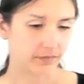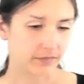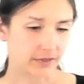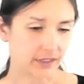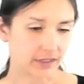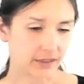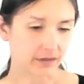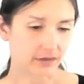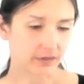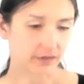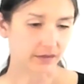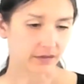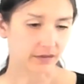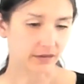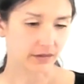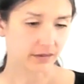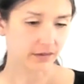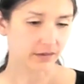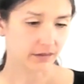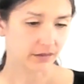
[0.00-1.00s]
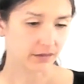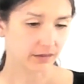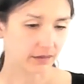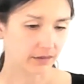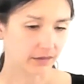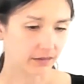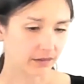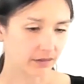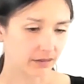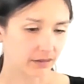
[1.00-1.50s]
things
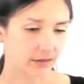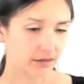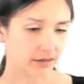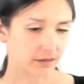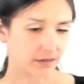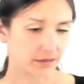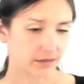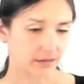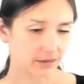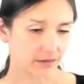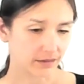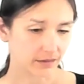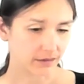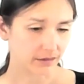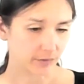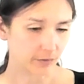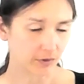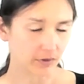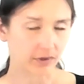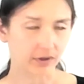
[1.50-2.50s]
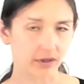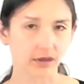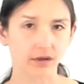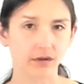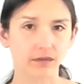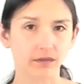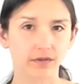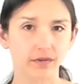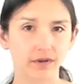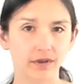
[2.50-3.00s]
spoken
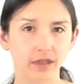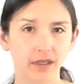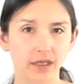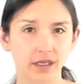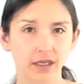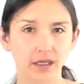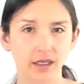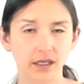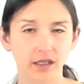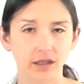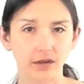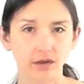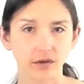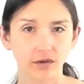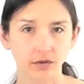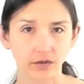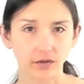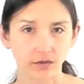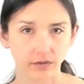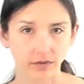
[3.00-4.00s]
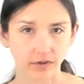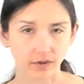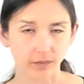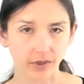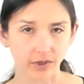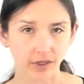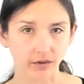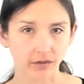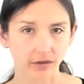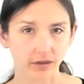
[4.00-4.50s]
of in the news
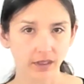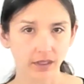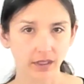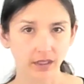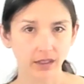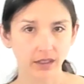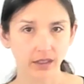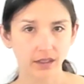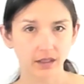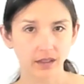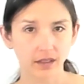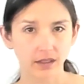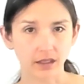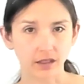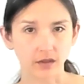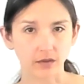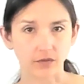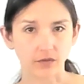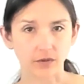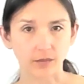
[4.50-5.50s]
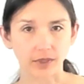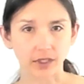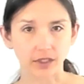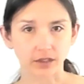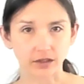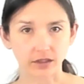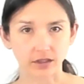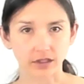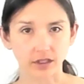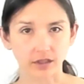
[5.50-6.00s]
about
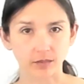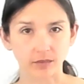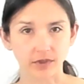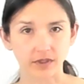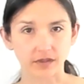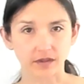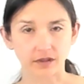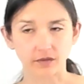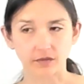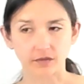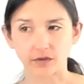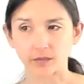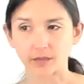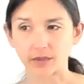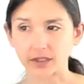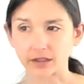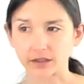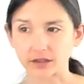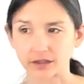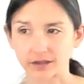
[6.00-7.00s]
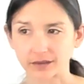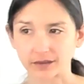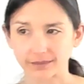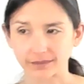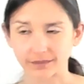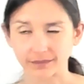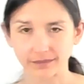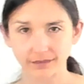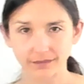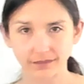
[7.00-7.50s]
information and misinformation.
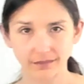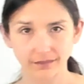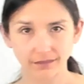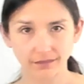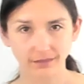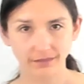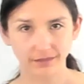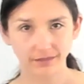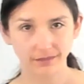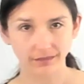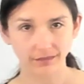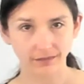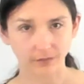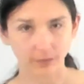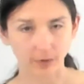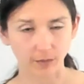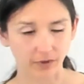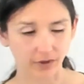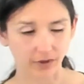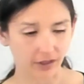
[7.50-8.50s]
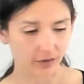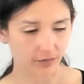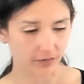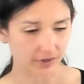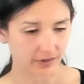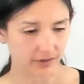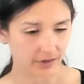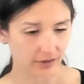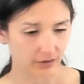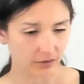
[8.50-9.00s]
Remember how we
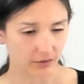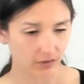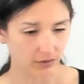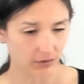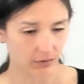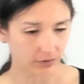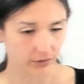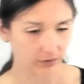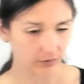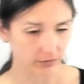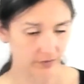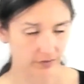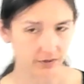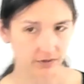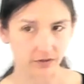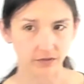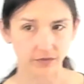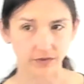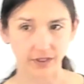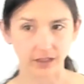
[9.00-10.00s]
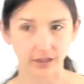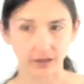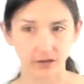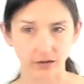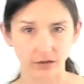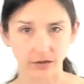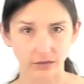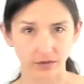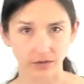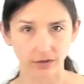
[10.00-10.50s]
said all news is fake
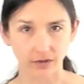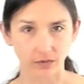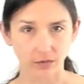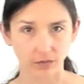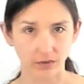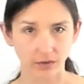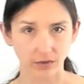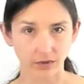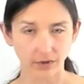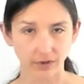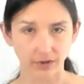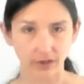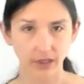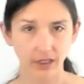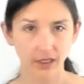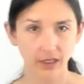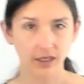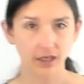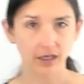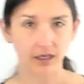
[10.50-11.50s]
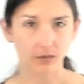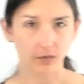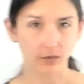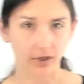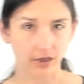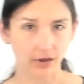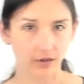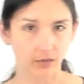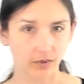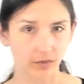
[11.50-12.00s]
news in the world?
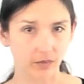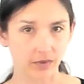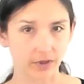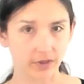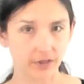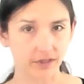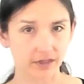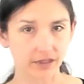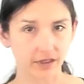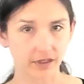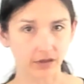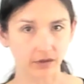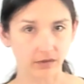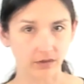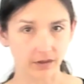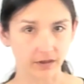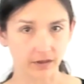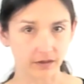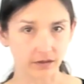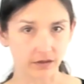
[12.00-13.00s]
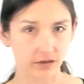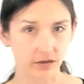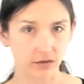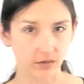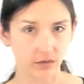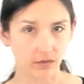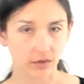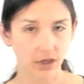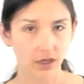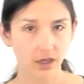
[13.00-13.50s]
Well, we want to tell you this
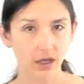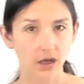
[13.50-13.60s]
too